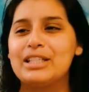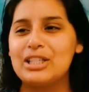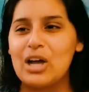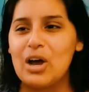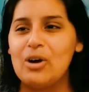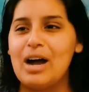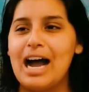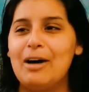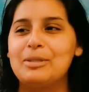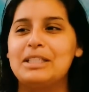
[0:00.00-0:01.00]
So
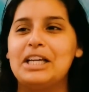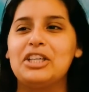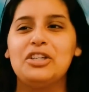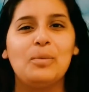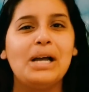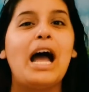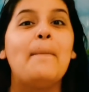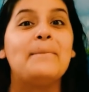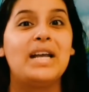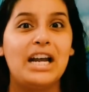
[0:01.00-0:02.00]
I was like, you know what,
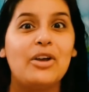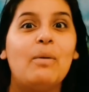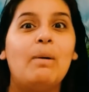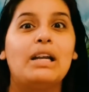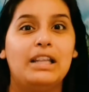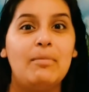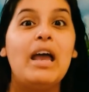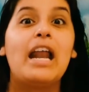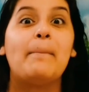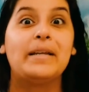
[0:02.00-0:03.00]
I'm going to go out on a limb
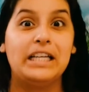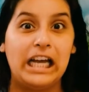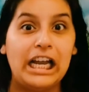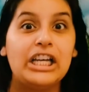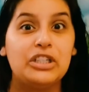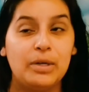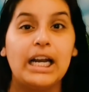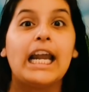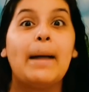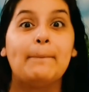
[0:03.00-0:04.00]
and I'm going to do
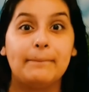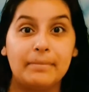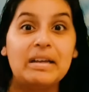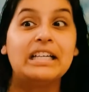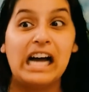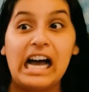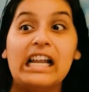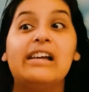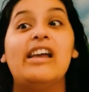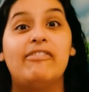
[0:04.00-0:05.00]
it. And I'm
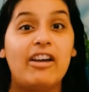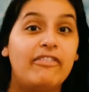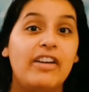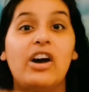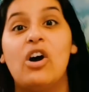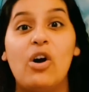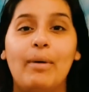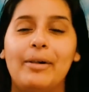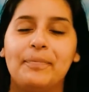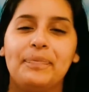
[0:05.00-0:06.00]
gonna, if I fail, oh
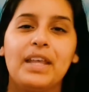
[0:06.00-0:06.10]
well.